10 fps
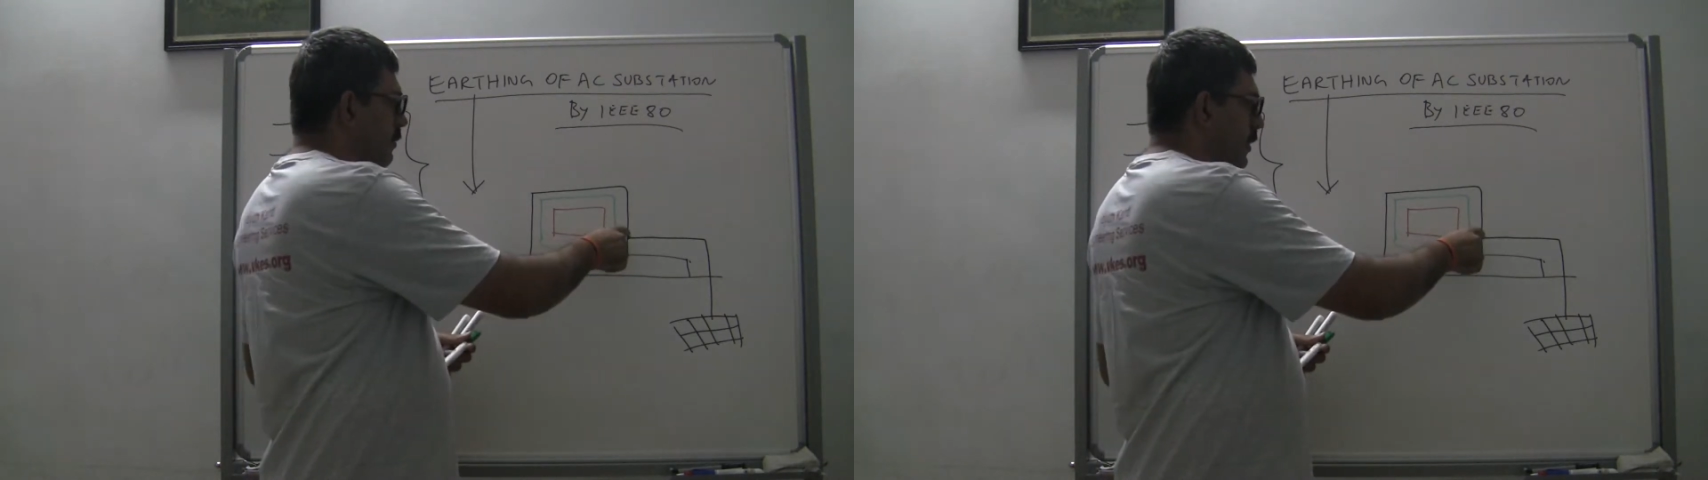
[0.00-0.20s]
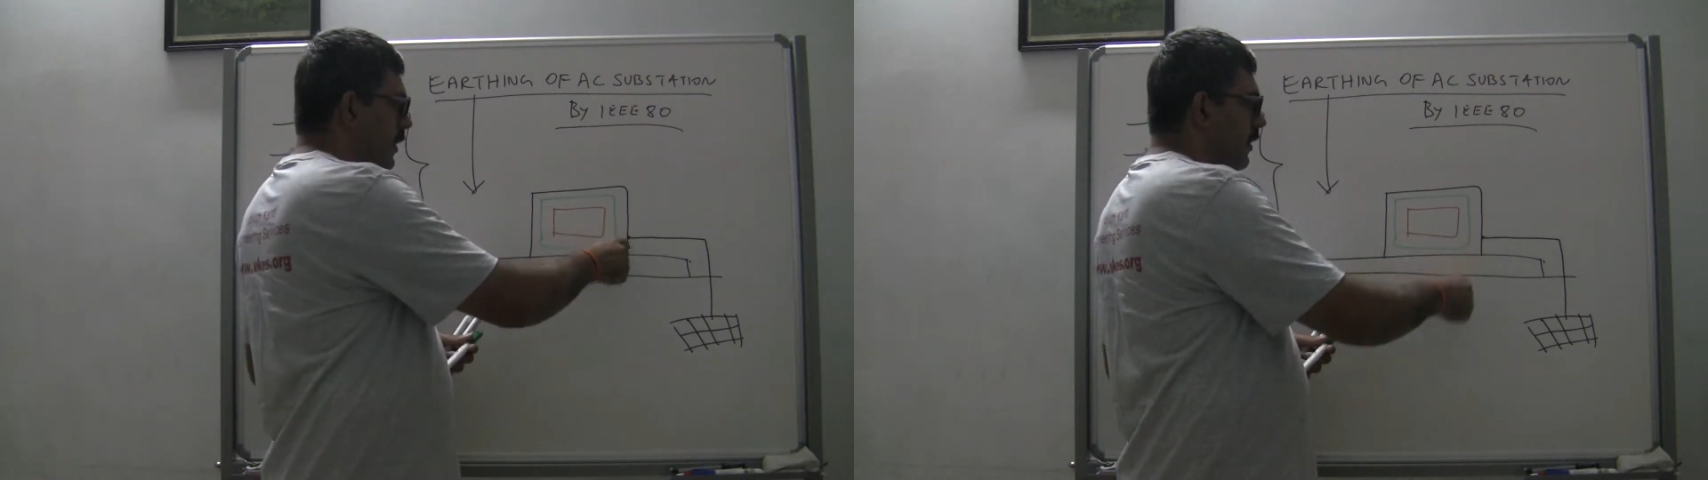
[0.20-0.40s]

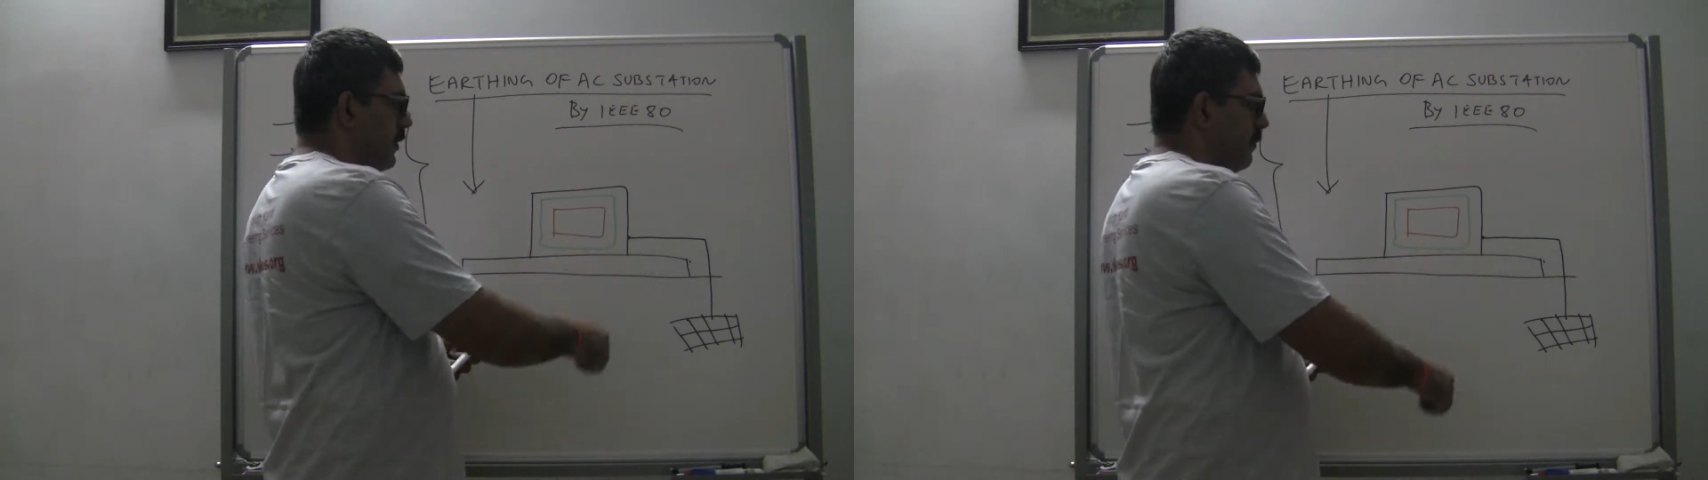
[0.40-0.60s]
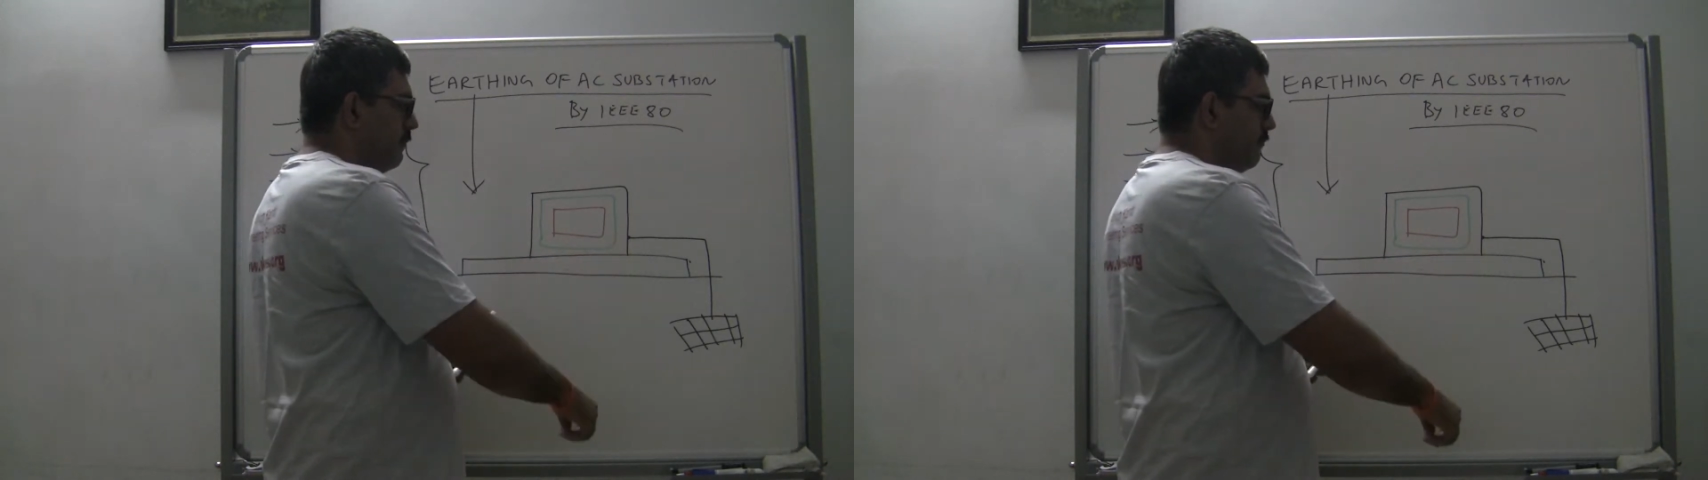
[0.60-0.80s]
metal
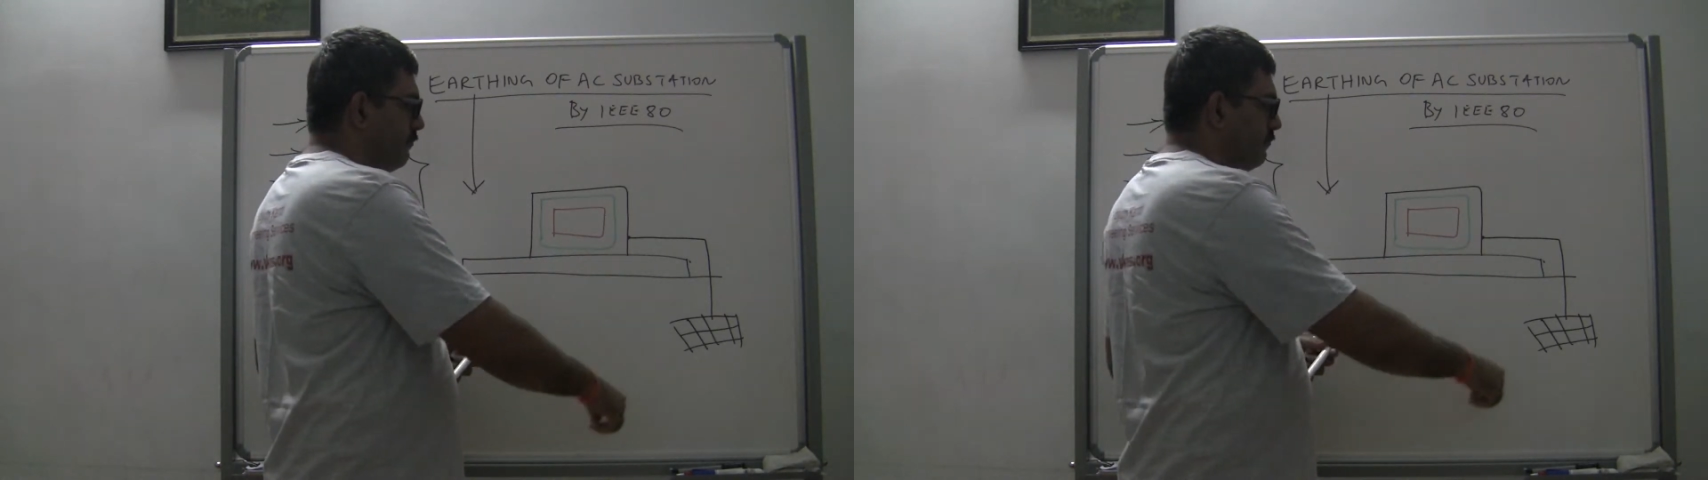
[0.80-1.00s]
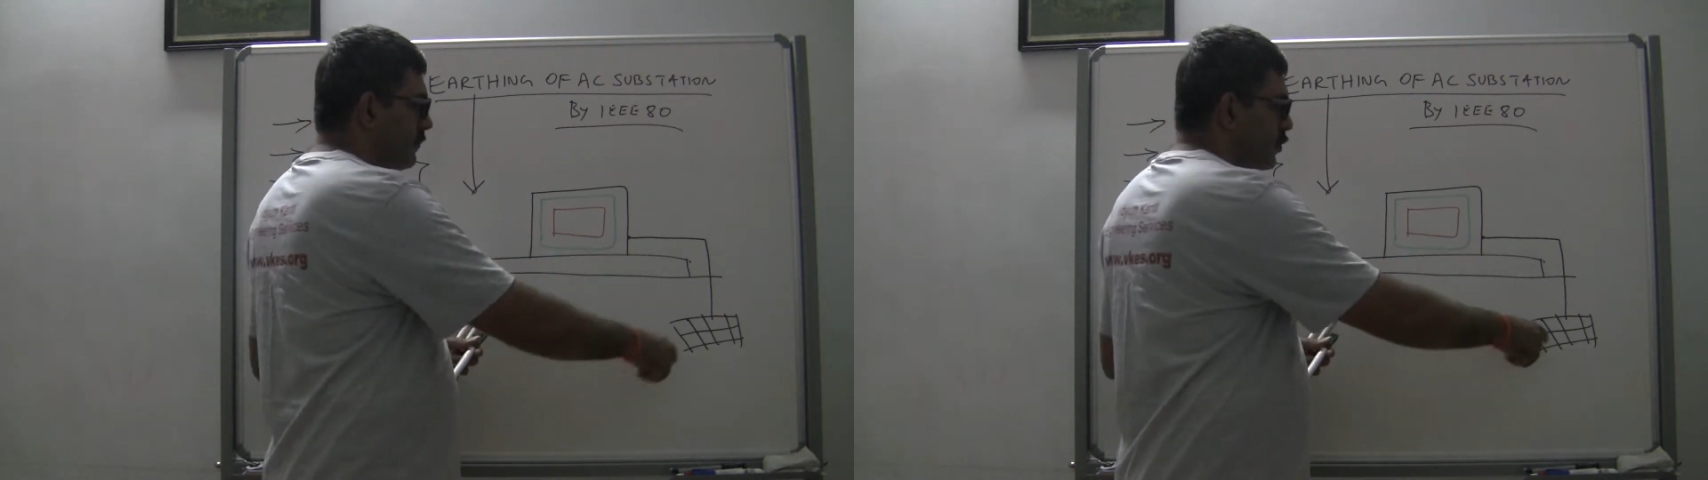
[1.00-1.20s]

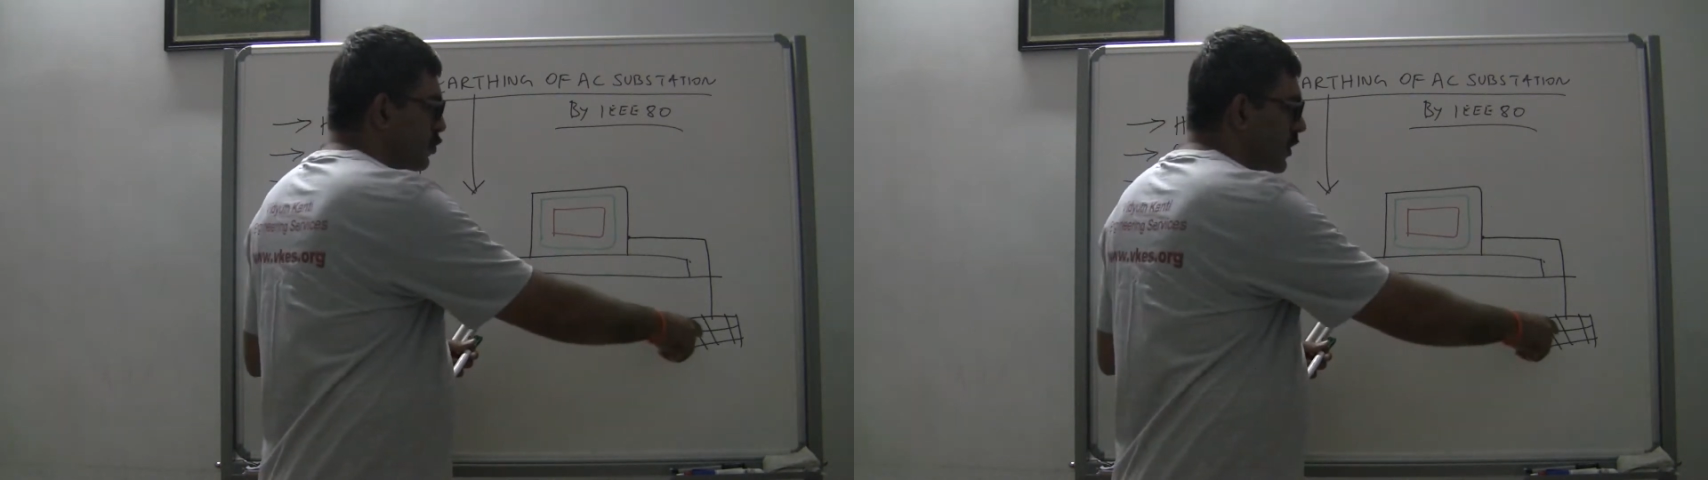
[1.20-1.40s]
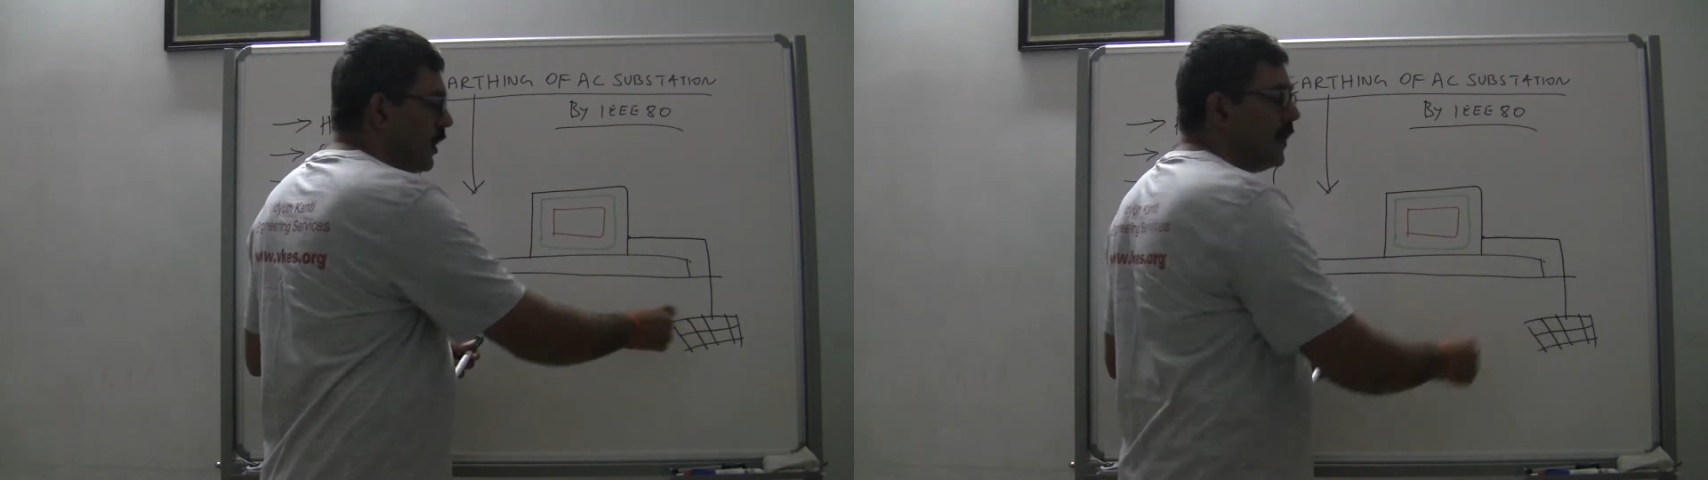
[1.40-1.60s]
to
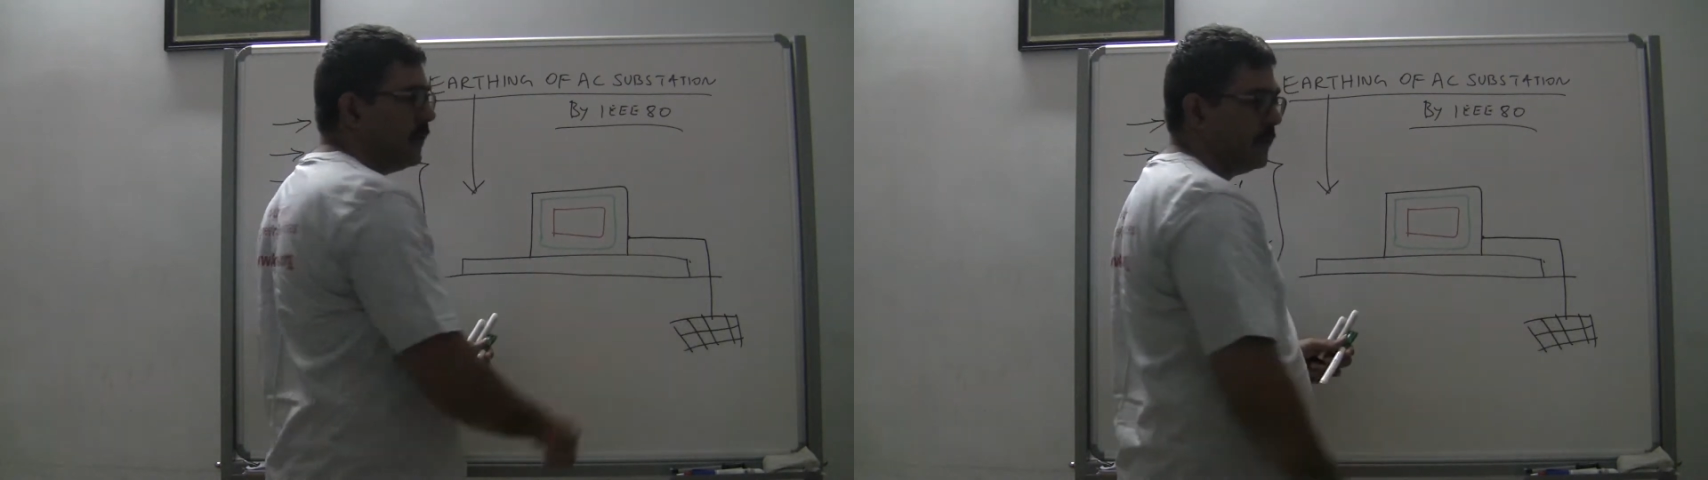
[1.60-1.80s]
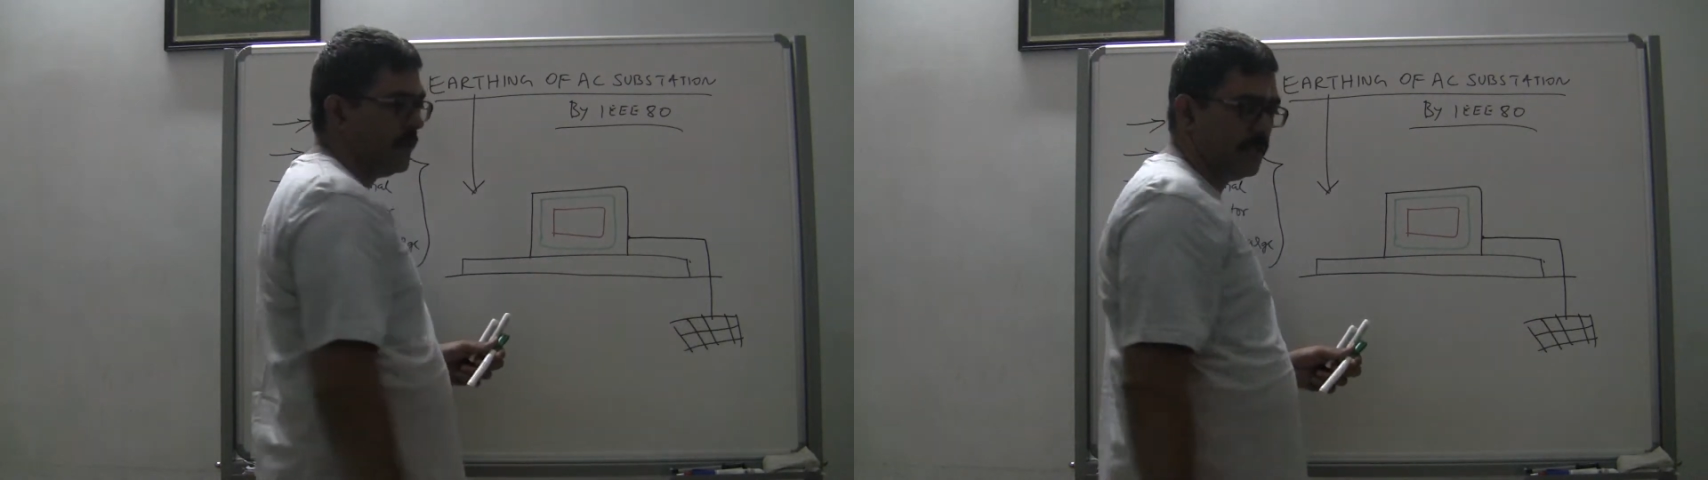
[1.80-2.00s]
the
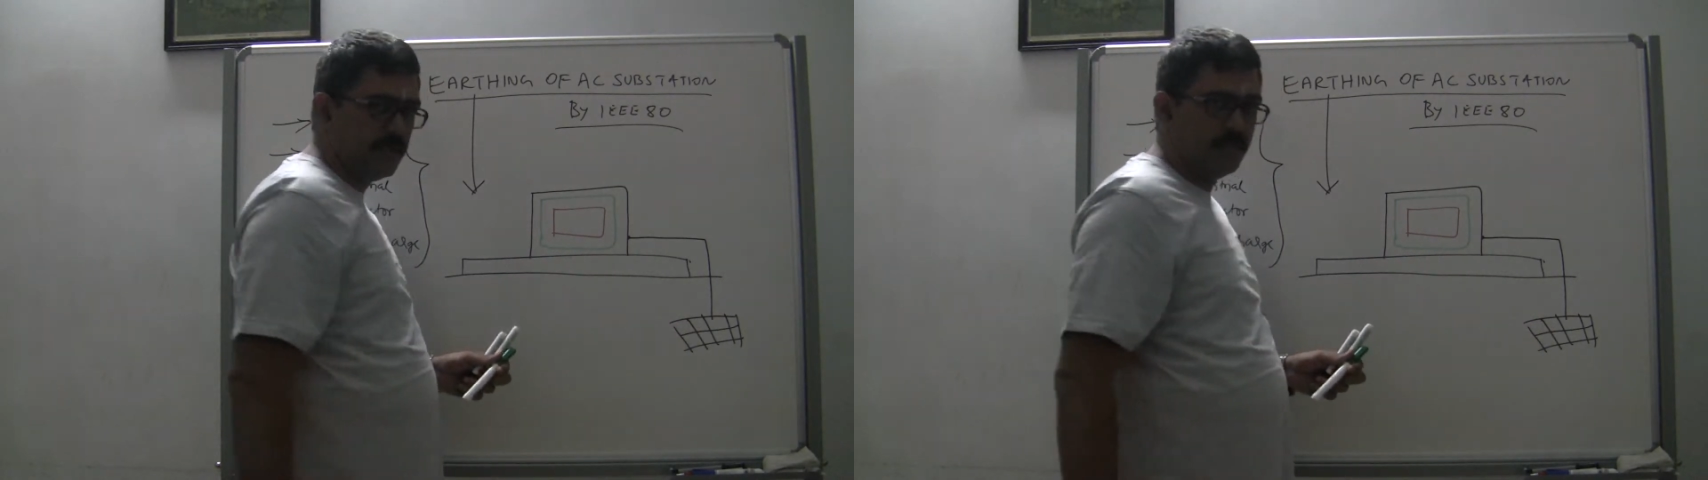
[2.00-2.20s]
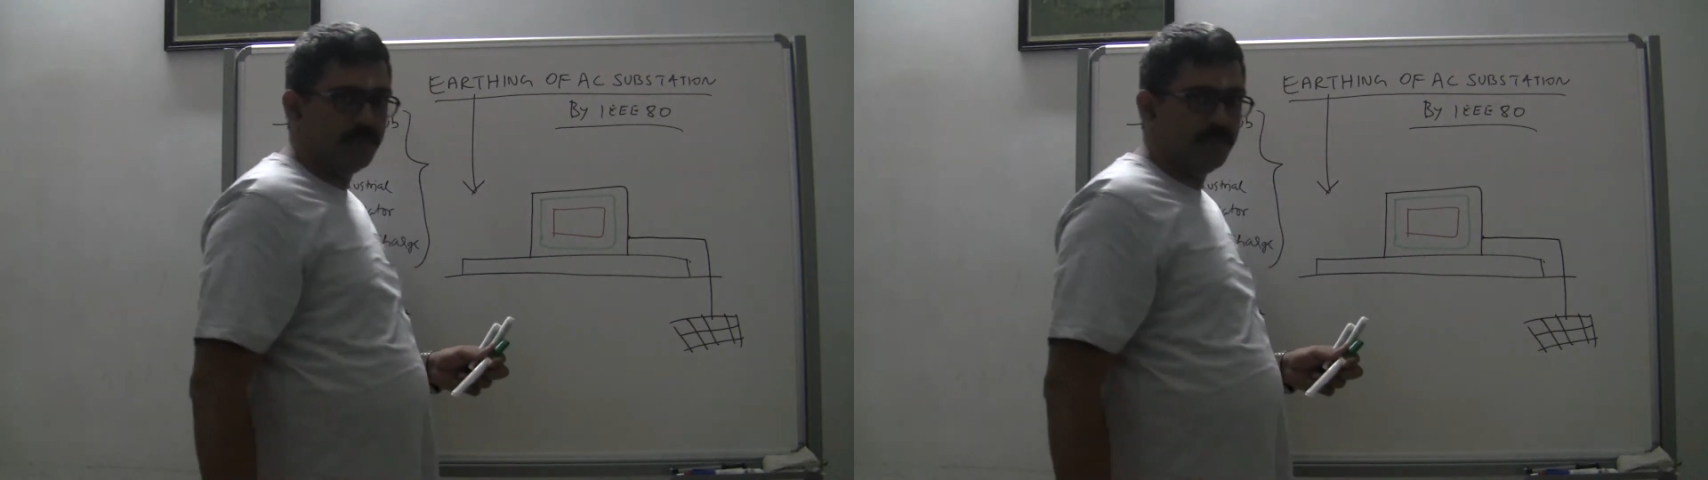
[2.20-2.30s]
earth current.